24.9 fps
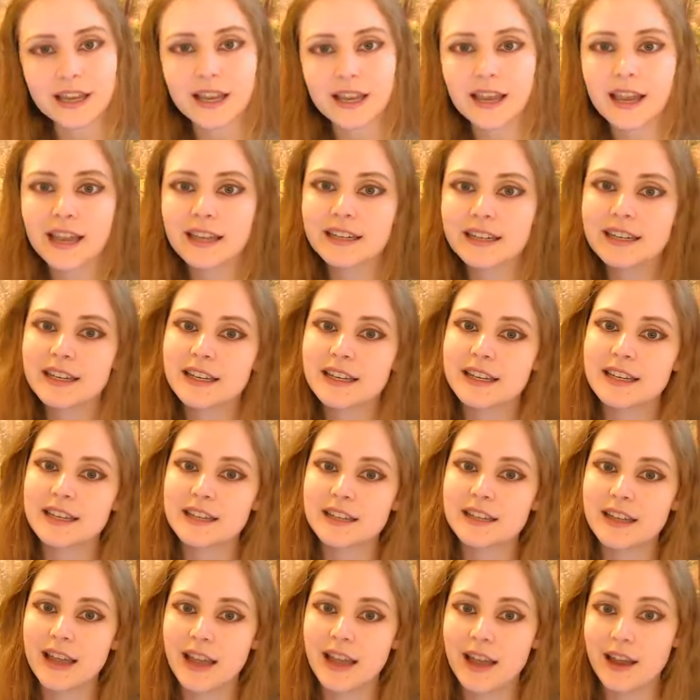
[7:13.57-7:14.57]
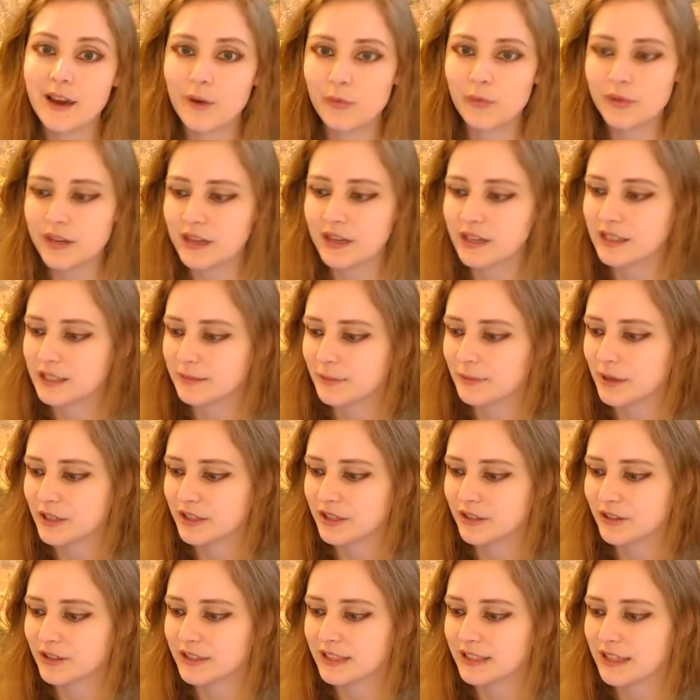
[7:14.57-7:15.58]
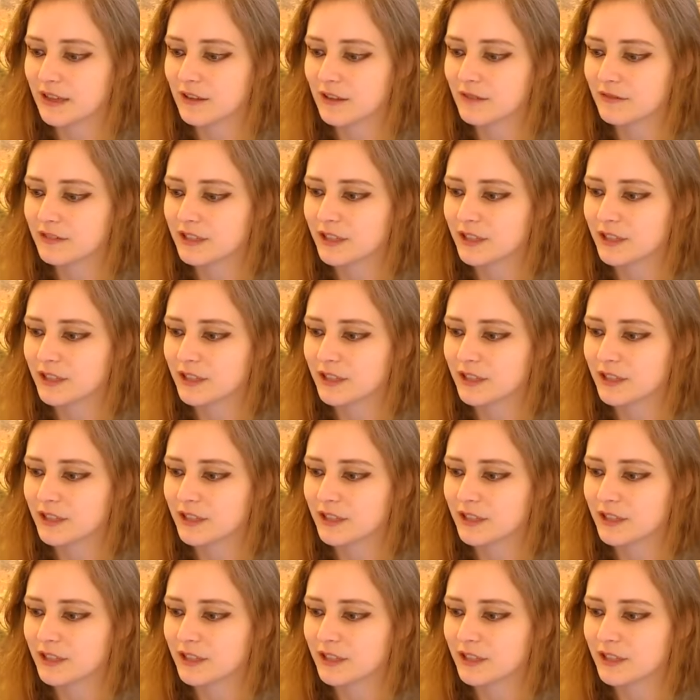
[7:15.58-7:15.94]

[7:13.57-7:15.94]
and in how we express ourselves.